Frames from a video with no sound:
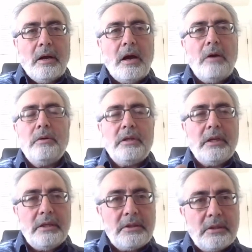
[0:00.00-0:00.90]
Our
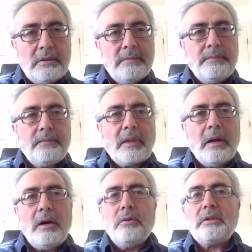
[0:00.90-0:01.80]
religion,
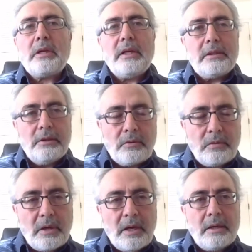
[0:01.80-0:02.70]
our trust in
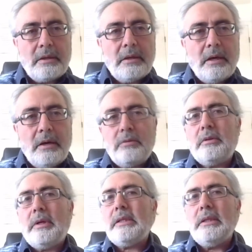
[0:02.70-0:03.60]
Quran, our
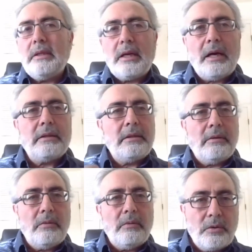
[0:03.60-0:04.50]
trust in God,
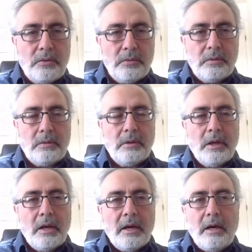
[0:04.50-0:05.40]
tawakkul,
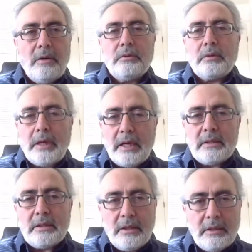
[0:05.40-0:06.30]
our
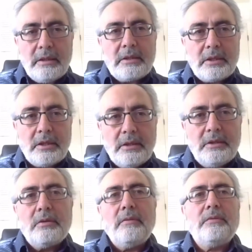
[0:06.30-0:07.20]
trust in the
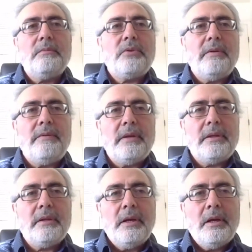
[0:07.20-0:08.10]
tradition of the Prophet,
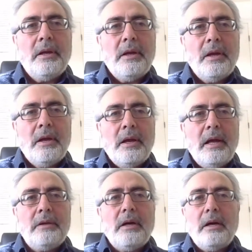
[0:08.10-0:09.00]

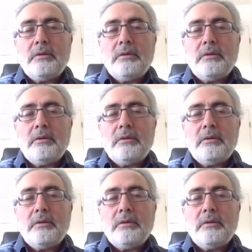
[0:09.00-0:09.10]
and